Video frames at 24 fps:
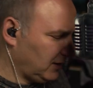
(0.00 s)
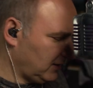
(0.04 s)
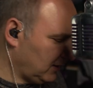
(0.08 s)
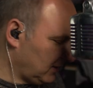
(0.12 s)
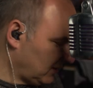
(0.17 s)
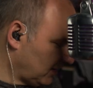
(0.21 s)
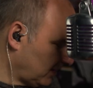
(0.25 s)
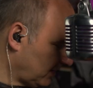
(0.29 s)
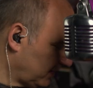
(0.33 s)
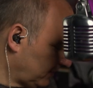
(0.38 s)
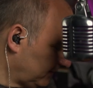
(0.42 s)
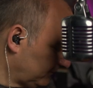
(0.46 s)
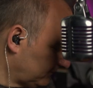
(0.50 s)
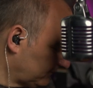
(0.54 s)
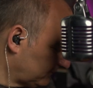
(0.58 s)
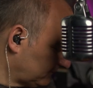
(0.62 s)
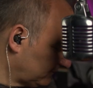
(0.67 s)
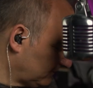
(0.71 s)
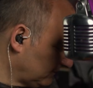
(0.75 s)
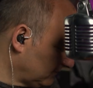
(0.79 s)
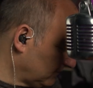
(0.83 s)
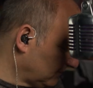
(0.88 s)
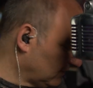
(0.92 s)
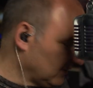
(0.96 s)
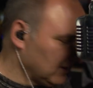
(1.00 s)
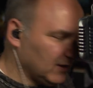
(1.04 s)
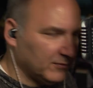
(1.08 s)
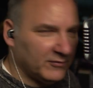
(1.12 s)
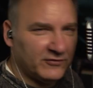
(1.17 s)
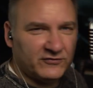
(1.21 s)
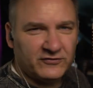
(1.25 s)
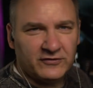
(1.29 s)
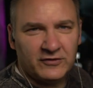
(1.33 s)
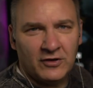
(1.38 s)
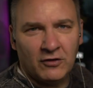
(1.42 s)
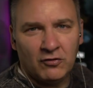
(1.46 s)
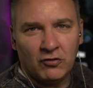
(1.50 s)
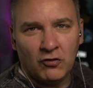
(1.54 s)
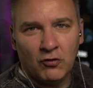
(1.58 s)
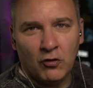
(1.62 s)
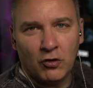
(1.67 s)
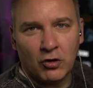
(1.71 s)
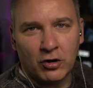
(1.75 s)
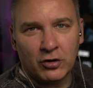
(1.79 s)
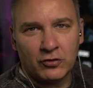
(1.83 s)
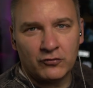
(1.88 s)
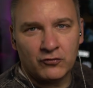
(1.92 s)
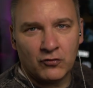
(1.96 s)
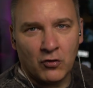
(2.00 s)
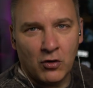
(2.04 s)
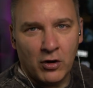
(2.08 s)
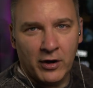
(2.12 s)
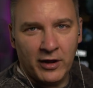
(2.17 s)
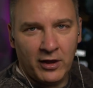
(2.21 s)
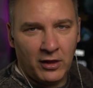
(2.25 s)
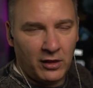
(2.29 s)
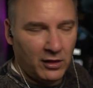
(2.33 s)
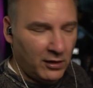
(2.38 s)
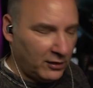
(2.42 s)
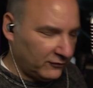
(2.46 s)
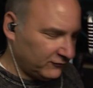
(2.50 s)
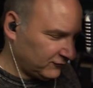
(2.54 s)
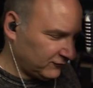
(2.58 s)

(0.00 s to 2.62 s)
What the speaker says: nice. Listen to Lord Royal.